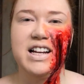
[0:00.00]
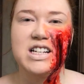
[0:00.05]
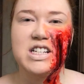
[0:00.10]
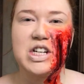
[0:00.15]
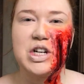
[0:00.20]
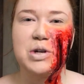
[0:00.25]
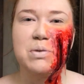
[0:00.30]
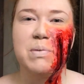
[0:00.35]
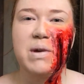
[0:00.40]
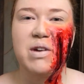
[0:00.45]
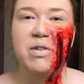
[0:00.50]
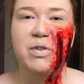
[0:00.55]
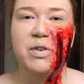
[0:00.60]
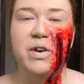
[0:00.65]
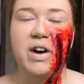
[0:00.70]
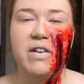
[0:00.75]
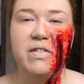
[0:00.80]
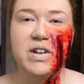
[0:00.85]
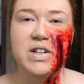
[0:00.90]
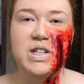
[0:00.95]
It took me
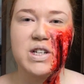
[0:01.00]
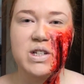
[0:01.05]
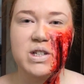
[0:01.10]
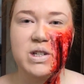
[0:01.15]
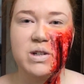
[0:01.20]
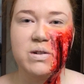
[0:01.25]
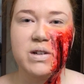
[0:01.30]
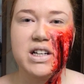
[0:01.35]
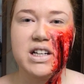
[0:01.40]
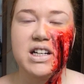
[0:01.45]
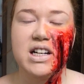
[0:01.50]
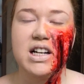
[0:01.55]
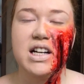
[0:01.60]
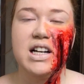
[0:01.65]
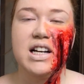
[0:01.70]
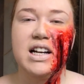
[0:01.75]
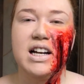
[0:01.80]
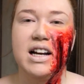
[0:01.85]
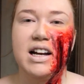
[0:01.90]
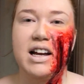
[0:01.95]
forever to do it.
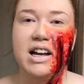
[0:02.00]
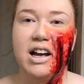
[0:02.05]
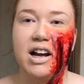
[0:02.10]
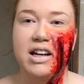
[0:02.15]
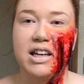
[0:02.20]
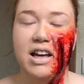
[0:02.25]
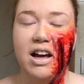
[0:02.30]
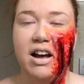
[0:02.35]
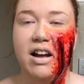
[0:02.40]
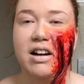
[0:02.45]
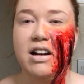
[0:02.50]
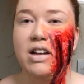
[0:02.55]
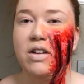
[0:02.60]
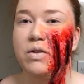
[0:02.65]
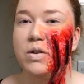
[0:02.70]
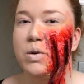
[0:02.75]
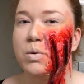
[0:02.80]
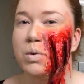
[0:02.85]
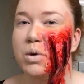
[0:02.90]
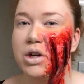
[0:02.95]
Again,
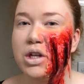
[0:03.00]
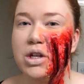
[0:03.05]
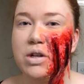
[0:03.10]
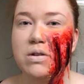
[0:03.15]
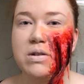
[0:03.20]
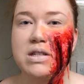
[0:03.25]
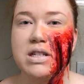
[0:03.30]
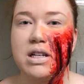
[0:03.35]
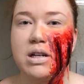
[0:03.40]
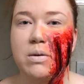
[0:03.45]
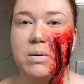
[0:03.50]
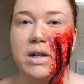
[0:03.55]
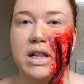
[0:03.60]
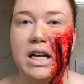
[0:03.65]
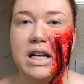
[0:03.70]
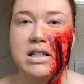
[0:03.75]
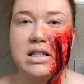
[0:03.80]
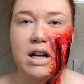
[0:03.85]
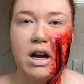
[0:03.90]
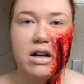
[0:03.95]
if you want to use liquid
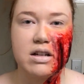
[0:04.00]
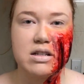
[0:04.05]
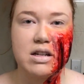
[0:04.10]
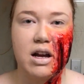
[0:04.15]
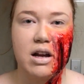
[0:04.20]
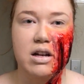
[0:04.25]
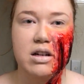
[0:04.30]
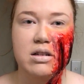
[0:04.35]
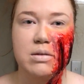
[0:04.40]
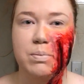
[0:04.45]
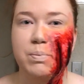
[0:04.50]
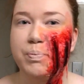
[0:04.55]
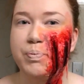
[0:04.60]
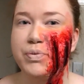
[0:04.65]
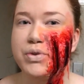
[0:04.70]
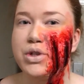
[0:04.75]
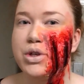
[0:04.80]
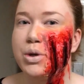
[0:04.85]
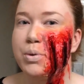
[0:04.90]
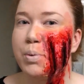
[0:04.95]
latex and
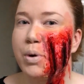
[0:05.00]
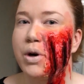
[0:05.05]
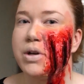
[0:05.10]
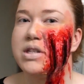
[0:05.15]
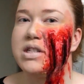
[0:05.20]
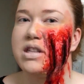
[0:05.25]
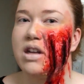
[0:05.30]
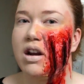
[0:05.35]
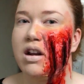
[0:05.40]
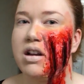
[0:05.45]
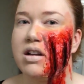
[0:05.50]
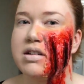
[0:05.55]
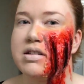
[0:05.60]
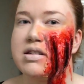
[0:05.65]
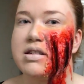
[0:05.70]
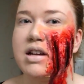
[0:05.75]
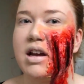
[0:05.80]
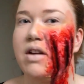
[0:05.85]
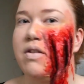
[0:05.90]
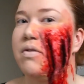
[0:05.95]
do
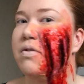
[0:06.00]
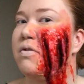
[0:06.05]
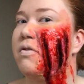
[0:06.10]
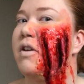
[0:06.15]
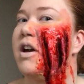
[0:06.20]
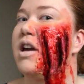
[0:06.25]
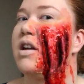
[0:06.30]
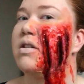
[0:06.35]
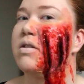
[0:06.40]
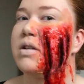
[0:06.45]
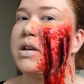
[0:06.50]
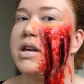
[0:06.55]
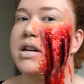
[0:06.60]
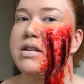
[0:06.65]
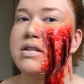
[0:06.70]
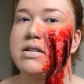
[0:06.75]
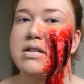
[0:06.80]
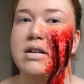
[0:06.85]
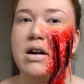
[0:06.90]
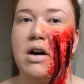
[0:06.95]
prosthetics and fake
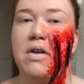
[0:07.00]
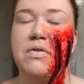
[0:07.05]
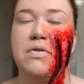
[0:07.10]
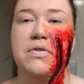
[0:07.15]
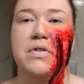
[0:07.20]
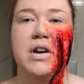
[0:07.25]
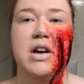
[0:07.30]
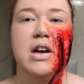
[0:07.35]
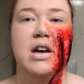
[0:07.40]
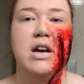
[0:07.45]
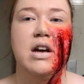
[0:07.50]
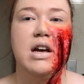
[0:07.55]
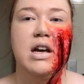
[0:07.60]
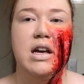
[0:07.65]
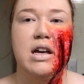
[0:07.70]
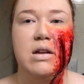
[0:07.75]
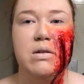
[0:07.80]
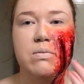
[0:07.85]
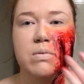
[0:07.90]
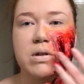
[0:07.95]
looking stuff,
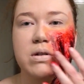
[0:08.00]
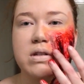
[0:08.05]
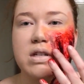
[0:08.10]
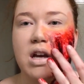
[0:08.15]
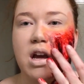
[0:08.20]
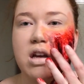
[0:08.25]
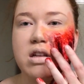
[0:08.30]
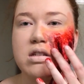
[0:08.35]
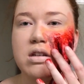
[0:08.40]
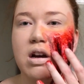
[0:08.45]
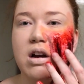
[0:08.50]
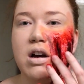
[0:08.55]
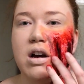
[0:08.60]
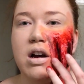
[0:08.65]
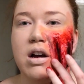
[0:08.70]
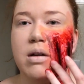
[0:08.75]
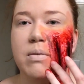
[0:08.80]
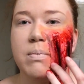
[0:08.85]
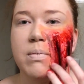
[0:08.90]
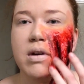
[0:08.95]
it will take
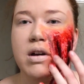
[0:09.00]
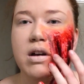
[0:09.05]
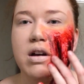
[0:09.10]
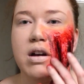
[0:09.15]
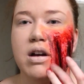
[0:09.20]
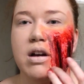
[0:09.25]
time.